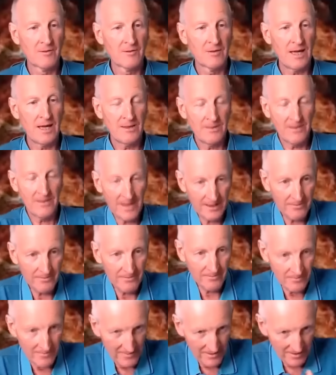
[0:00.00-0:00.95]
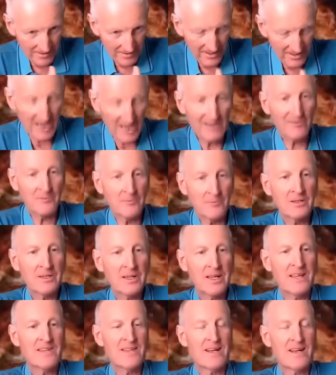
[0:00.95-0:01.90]
And then government
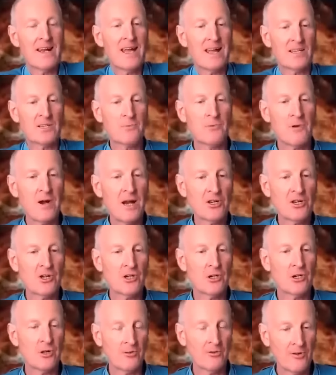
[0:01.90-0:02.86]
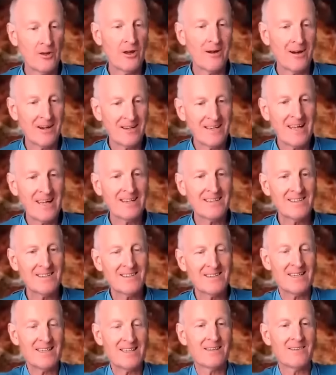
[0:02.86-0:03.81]
is an expression of their
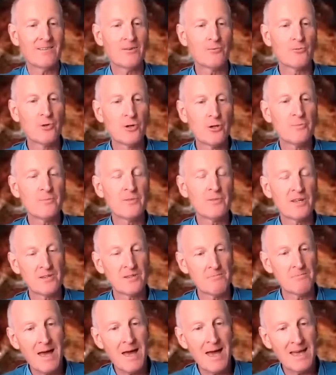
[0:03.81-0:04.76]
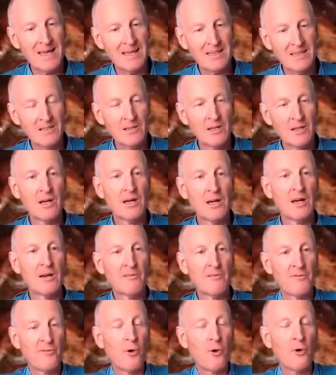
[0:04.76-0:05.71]
identity, and the room that's made
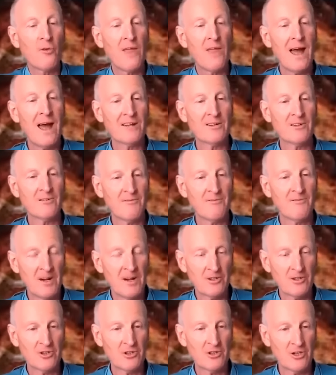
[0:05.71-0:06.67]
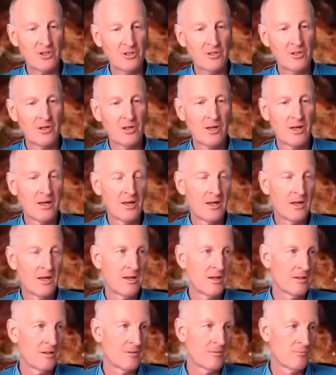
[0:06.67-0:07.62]
for that to function
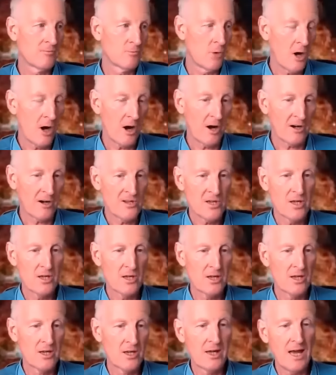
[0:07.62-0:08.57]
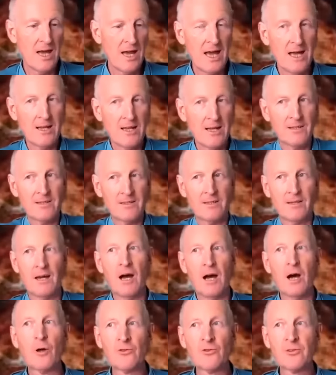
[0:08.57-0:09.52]
works. And
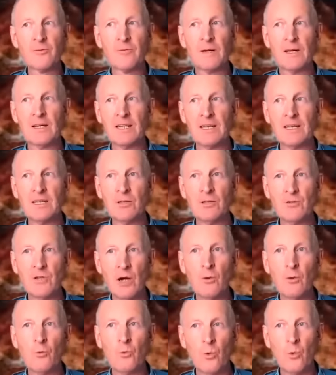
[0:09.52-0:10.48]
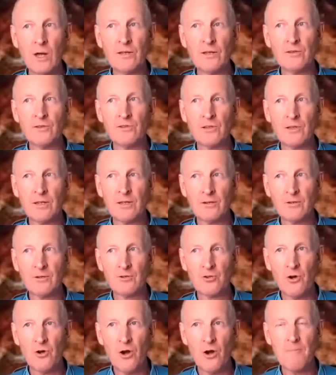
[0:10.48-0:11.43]
ultimately, you don't want to
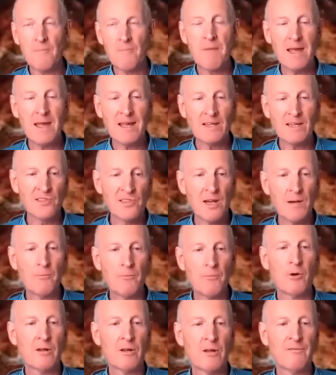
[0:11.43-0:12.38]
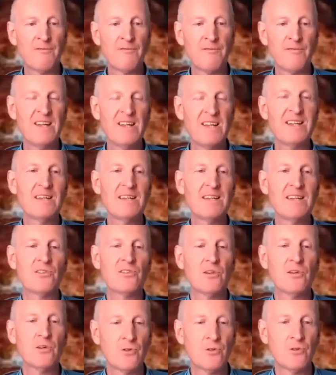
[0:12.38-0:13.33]
try and make someone fit
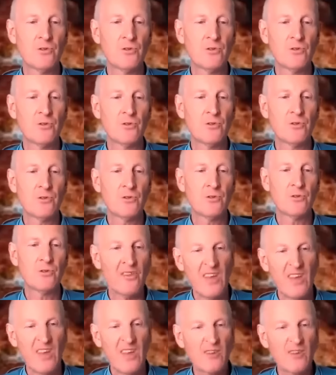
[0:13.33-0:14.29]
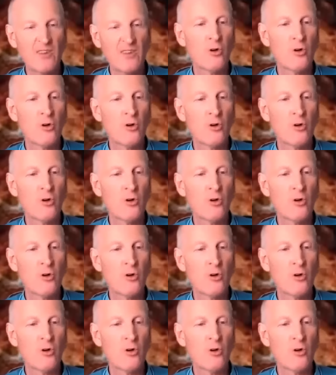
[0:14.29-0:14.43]
into something that they're